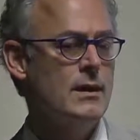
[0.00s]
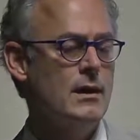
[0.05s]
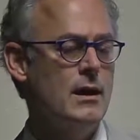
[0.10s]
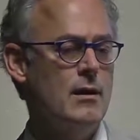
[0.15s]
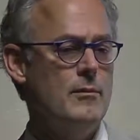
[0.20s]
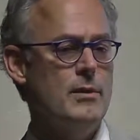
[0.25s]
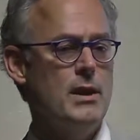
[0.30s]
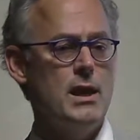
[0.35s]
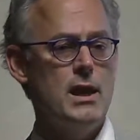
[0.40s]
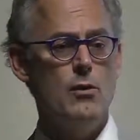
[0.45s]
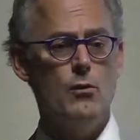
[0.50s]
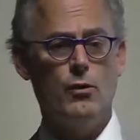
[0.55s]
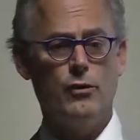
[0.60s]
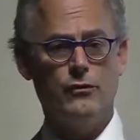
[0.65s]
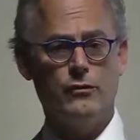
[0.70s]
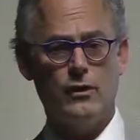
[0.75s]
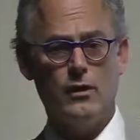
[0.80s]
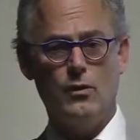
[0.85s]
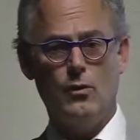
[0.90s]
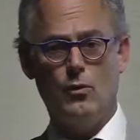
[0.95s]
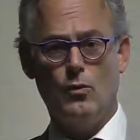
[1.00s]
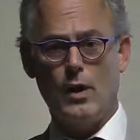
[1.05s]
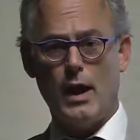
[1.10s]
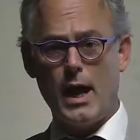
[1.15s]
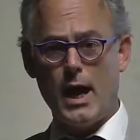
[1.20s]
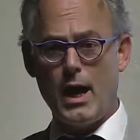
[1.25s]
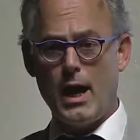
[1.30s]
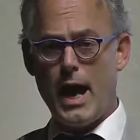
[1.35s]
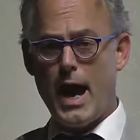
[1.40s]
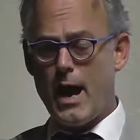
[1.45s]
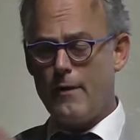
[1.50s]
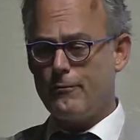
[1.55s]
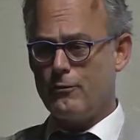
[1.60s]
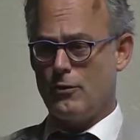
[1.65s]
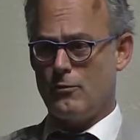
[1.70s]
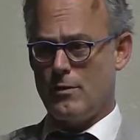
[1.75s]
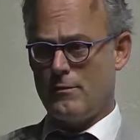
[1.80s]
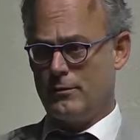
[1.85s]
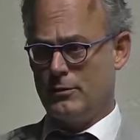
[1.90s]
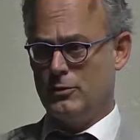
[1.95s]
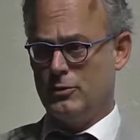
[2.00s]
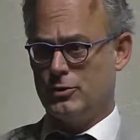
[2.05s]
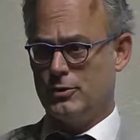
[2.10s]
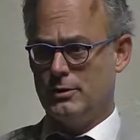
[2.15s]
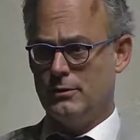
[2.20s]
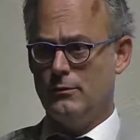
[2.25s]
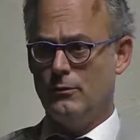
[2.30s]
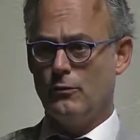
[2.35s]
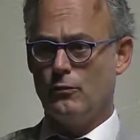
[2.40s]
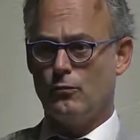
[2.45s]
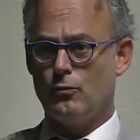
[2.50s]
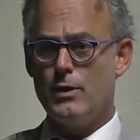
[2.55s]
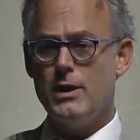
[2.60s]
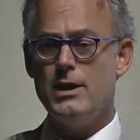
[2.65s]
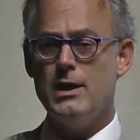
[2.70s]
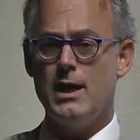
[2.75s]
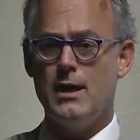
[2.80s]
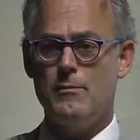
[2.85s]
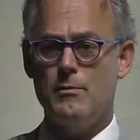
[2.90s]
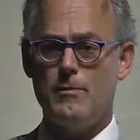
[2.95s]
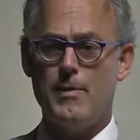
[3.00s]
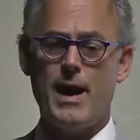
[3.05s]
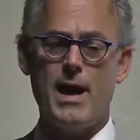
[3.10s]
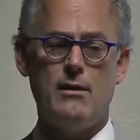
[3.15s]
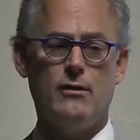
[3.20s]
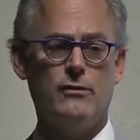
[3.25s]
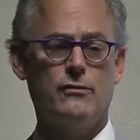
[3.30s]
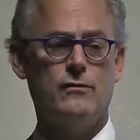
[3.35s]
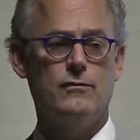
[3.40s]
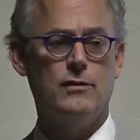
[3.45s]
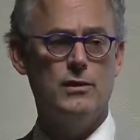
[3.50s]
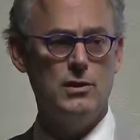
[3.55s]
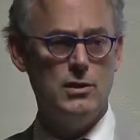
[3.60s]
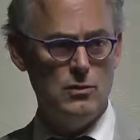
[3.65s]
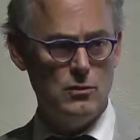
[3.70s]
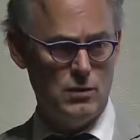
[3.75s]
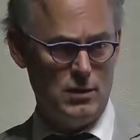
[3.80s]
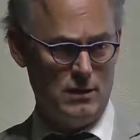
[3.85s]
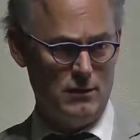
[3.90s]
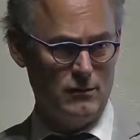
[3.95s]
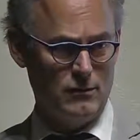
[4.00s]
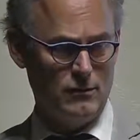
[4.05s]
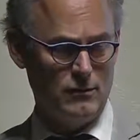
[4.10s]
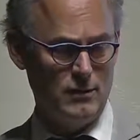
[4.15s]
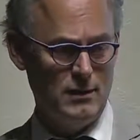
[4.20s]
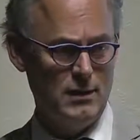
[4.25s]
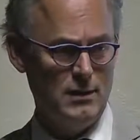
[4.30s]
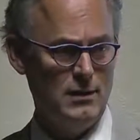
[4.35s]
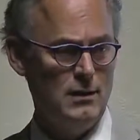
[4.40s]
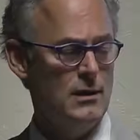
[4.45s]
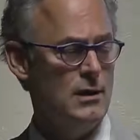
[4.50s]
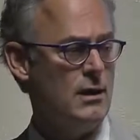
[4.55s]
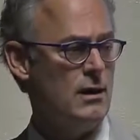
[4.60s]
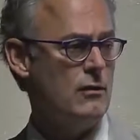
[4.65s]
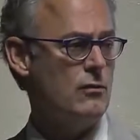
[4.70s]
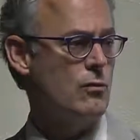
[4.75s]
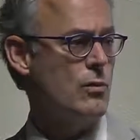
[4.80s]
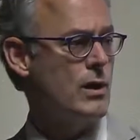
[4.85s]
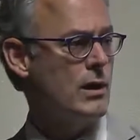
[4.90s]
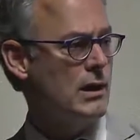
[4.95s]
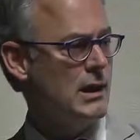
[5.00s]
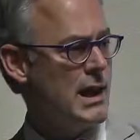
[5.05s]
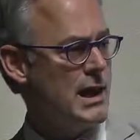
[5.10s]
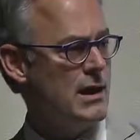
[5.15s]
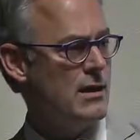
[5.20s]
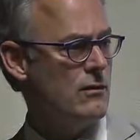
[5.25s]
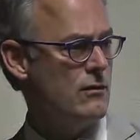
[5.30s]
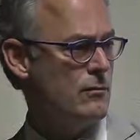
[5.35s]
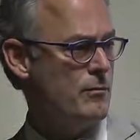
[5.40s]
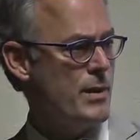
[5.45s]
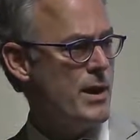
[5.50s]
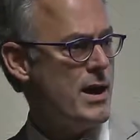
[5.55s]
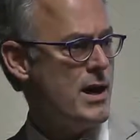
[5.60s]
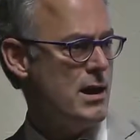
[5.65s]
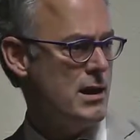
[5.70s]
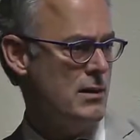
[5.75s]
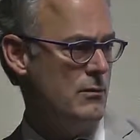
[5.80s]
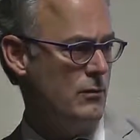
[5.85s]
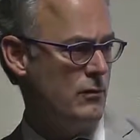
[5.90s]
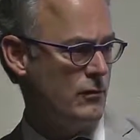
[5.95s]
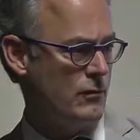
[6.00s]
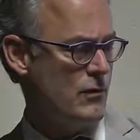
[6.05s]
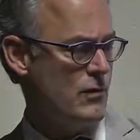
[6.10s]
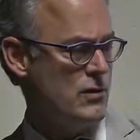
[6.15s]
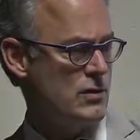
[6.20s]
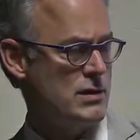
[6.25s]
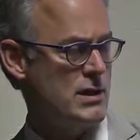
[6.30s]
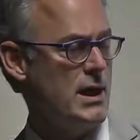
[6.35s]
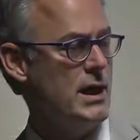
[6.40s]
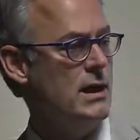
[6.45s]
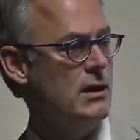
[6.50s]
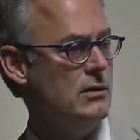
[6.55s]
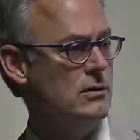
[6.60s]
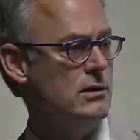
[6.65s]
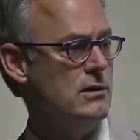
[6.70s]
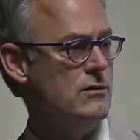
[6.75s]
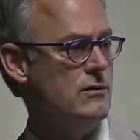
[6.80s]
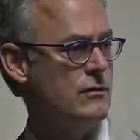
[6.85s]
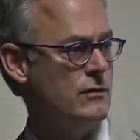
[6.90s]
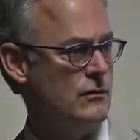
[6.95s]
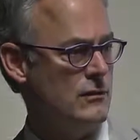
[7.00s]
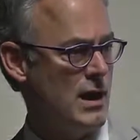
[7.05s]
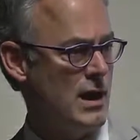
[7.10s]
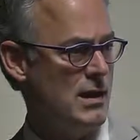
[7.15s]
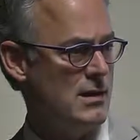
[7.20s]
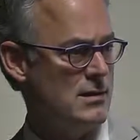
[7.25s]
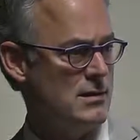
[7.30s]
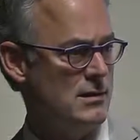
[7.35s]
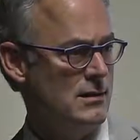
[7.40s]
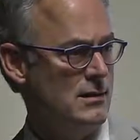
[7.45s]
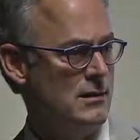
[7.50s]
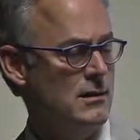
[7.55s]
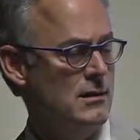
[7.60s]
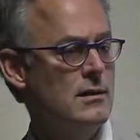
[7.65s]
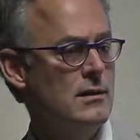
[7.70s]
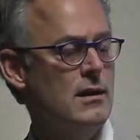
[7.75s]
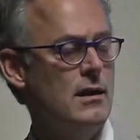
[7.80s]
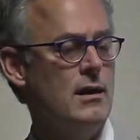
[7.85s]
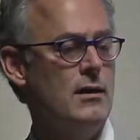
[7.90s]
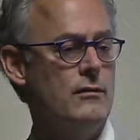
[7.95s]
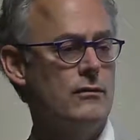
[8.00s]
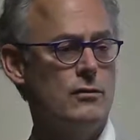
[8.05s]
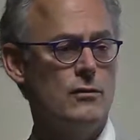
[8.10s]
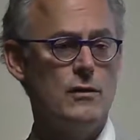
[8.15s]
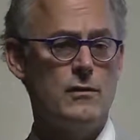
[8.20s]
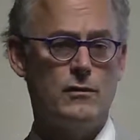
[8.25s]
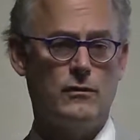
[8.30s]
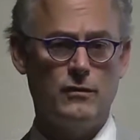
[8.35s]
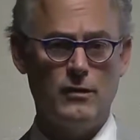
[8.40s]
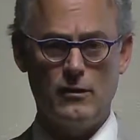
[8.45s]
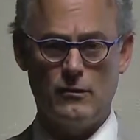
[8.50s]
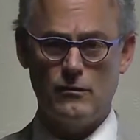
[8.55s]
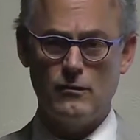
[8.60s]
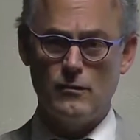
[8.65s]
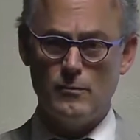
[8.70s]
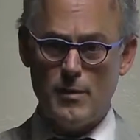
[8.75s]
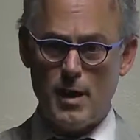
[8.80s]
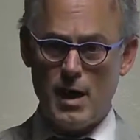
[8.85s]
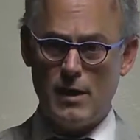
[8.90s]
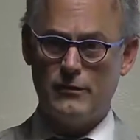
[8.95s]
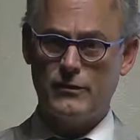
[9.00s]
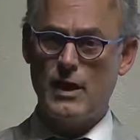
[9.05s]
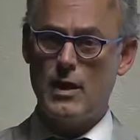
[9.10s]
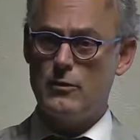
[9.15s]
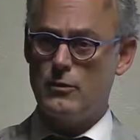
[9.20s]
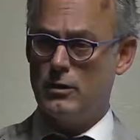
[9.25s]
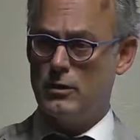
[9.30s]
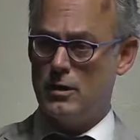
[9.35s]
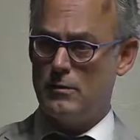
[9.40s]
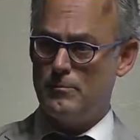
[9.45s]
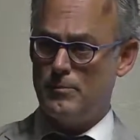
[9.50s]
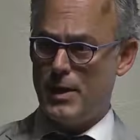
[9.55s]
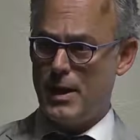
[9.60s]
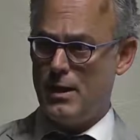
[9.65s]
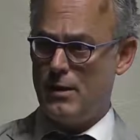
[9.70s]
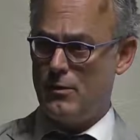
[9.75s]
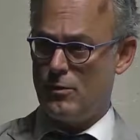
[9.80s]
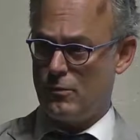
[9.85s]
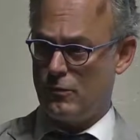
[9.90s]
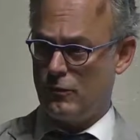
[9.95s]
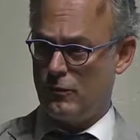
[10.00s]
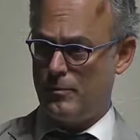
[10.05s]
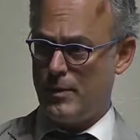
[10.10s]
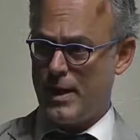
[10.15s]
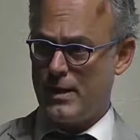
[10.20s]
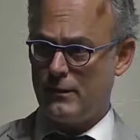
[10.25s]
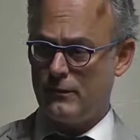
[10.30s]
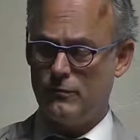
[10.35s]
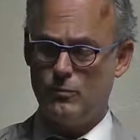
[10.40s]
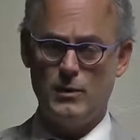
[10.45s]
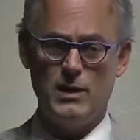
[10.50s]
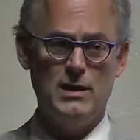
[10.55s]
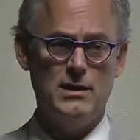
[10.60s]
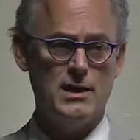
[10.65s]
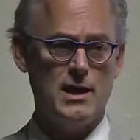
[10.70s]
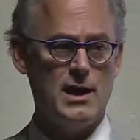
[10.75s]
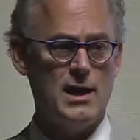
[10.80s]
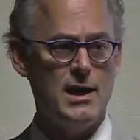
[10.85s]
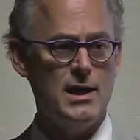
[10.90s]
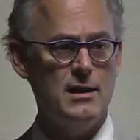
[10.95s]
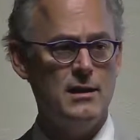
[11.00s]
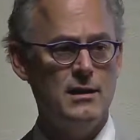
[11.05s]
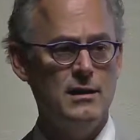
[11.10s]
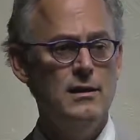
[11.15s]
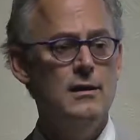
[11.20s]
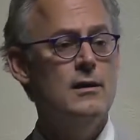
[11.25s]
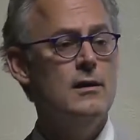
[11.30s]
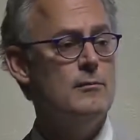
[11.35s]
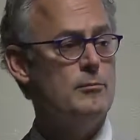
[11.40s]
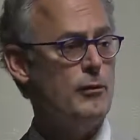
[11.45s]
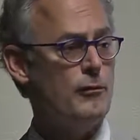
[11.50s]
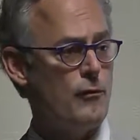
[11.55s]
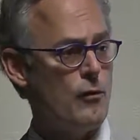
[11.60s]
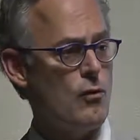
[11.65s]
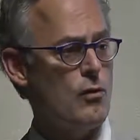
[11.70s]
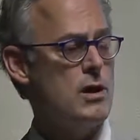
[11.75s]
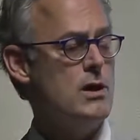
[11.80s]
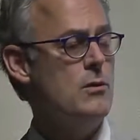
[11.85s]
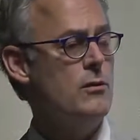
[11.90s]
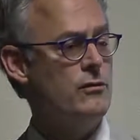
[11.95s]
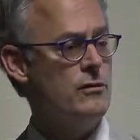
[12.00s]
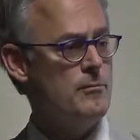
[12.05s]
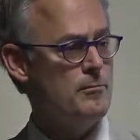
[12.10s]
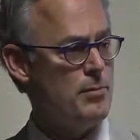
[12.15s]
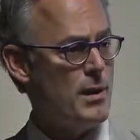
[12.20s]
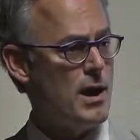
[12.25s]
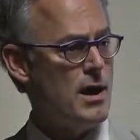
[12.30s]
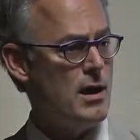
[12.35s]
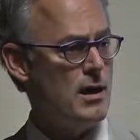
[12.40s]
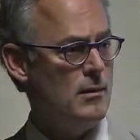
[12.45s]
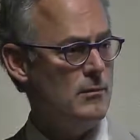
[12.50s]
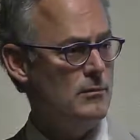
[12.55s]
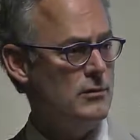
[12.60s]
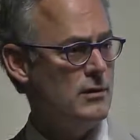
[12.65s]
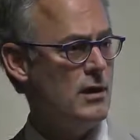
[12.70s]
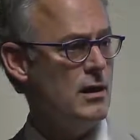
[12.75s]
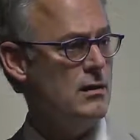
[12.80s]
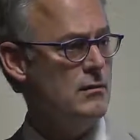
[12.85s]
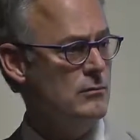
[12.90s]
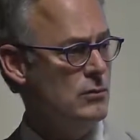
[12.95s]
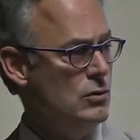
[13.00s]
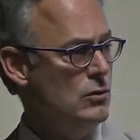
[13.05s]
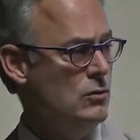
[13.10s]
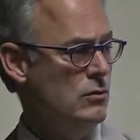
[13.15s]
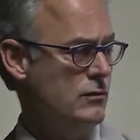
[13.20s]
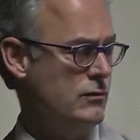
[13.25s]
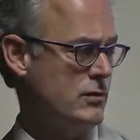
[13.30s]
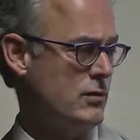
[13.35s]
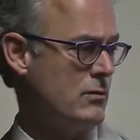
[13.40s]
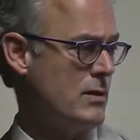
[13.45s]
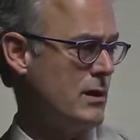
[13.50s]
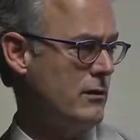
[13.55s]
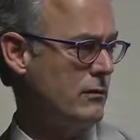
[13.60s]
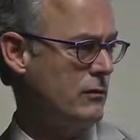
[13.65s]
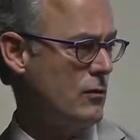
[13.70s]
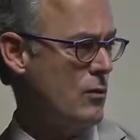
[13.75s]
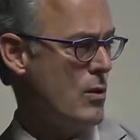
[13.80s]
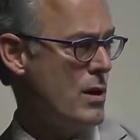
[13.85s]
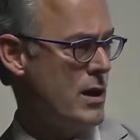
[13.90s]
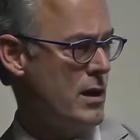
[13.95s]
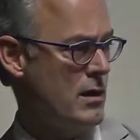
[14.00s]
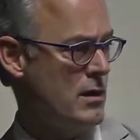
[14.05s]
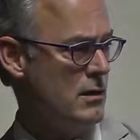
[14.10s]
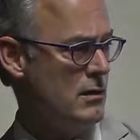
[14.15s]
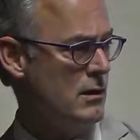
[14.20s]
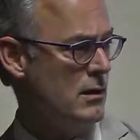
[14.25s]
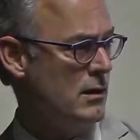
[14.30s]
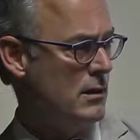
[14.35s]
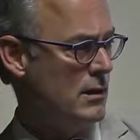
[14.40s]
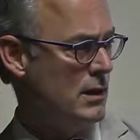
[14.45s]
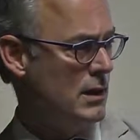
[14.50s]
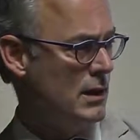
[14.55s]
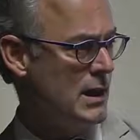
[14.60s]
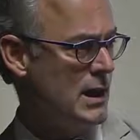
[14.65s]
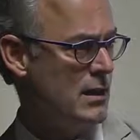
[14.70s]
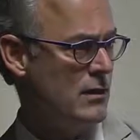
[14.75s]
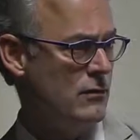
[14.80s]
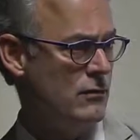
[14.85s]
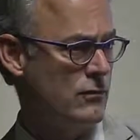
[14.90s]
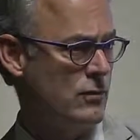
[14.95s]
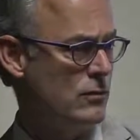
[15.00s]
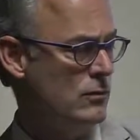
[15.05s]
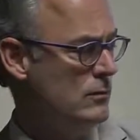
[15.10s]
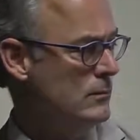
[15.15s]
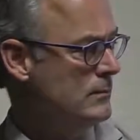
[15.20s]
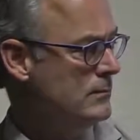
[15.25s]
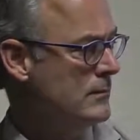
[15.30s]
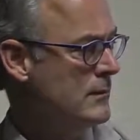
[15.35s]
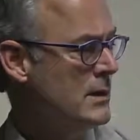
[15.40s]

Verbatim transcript: Um, it was, after the Revolution, it was renamed the Palace of the Unions, and it's where Lenin's body was first held in state uh, so that the citizens of Moscow could come pay their respects when he died before he was embalmed and moved to Red Square uh, in Lenin's tomb.